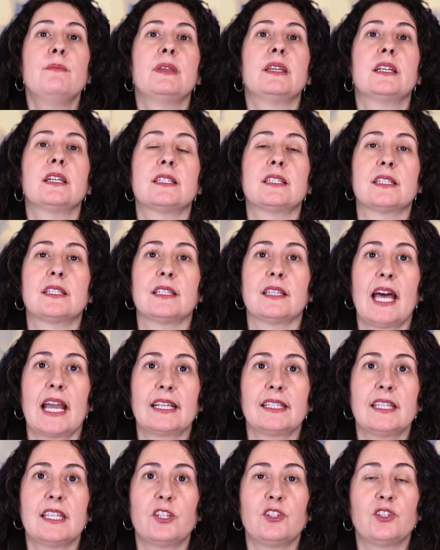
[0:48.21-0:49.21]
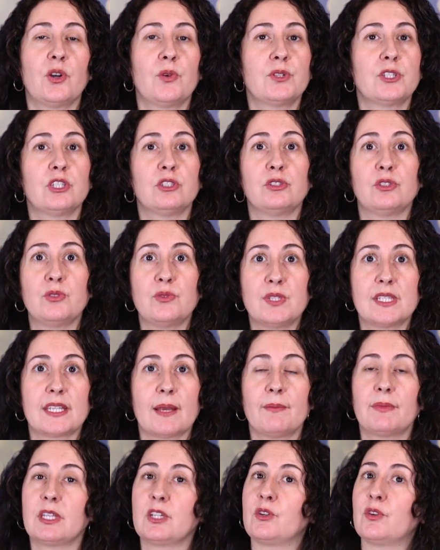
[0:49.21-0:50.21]
because it's likely that you're going to lose
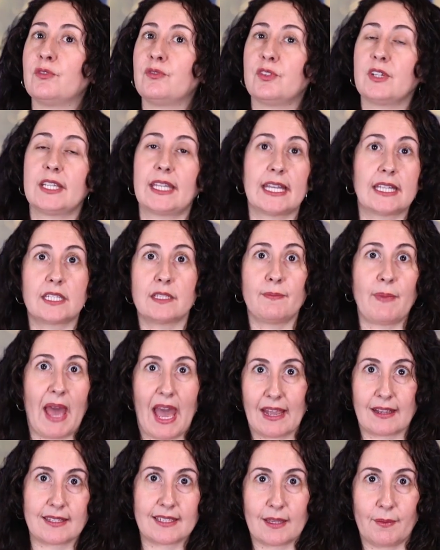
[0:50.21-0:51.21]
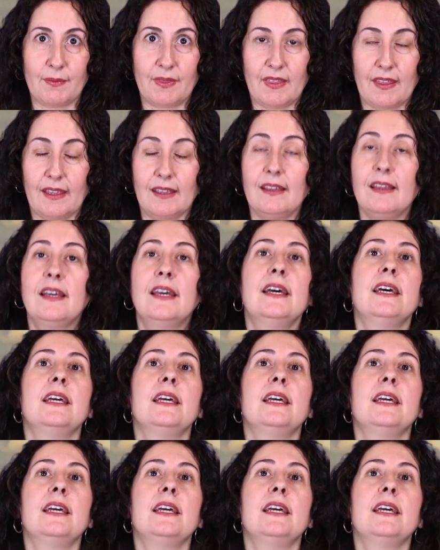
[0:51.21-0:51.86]
something or forget to pack something